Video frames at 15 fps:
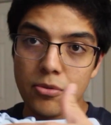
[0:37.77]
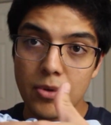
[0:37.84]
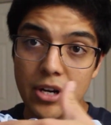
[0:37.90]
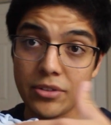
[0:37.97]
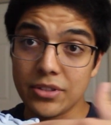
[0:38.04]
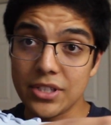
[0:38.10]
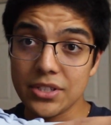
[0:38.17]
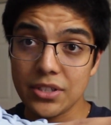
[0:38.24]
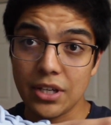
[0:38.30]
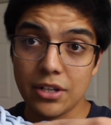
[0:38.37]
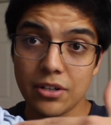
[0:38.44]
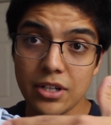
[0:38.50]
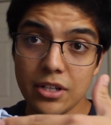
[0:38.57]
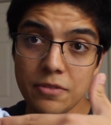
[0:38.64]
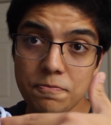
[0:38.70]
Throughout this
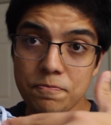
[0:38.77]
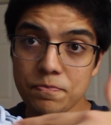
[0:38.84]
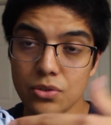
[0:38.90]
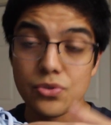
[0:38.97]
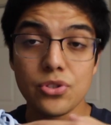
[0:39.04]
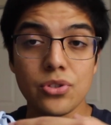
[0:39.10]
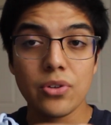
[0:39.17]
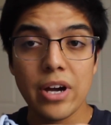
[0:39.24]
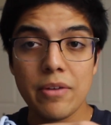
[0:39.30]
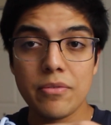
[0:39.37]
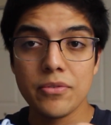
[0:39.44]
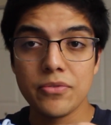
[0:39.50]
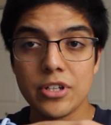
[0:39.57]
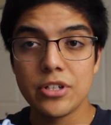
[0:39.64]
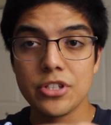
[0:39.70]
area, you still have
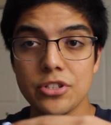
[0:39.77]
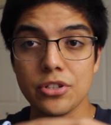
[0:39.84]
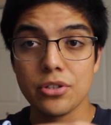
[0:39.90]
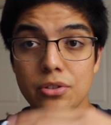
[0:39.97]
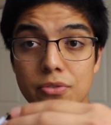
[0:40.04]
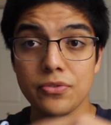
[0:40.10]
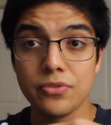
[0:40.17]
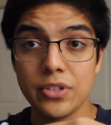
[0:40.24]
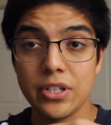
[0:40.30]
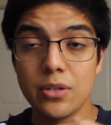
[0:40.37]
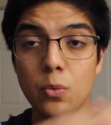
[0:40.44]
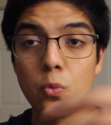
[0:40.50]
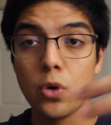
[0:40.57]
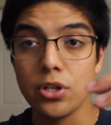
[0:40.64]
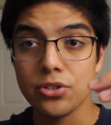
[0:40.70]
a very secure
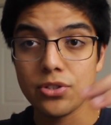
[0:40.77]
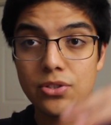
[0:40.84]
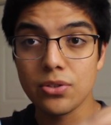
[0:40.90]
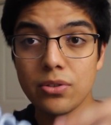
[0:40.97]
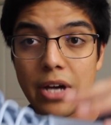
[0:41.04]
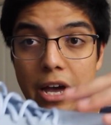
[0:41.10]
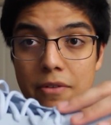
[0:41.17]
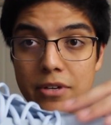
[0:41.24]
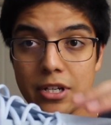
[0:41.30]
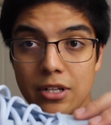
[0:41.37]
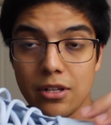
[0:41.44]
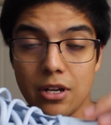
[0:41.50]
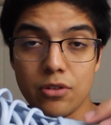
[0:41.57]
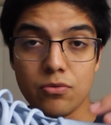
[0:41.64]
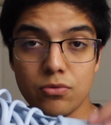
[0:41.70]
fit while still having
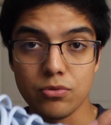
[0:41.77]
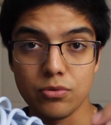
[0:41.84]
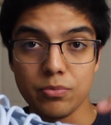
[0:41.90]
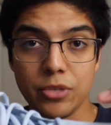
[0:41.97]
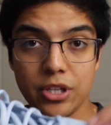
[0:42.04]
a lot of room